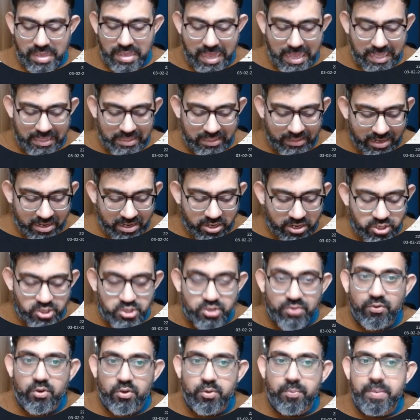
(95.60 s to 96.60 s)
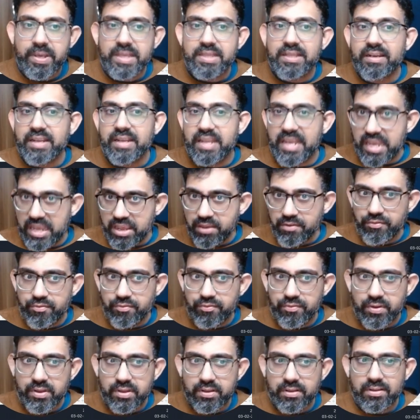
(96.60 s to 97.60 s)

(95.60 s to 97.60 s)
And the condition would be that if